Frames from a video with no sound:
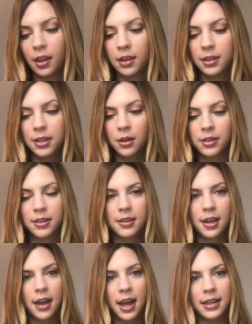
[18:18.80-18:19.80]
So it's
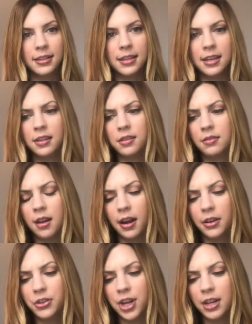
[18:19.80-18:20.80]
the Essie
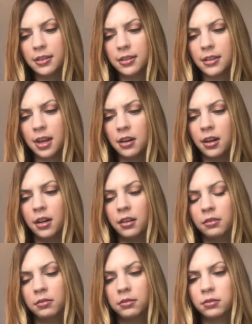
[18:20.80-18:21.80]
Jet Setter,
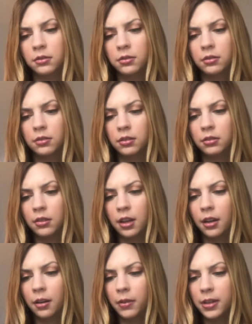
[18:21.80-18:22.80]

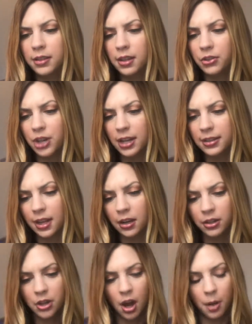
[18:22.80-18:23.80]
what is it? Jet
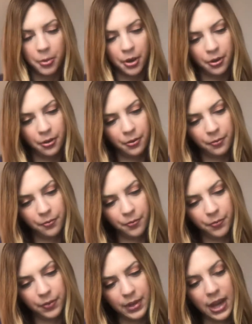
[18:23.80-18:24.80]
Setter top coat.
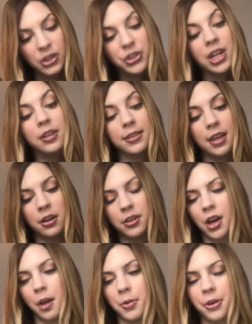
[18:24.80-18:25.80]
Yeah, Gel Setter
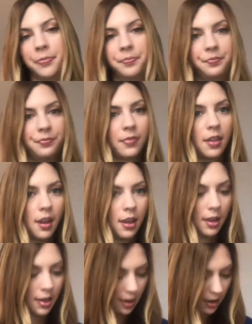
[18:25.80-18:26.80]
top
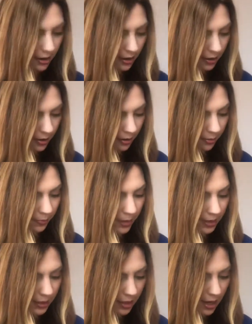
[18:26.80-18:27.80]
coat.
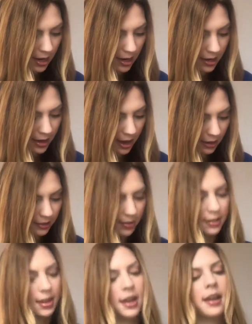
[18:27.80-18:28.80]
Let's see.
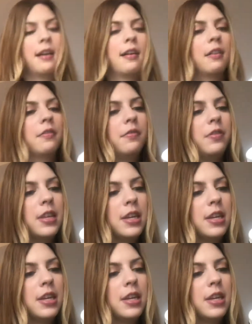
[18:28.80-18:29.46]
Next, I have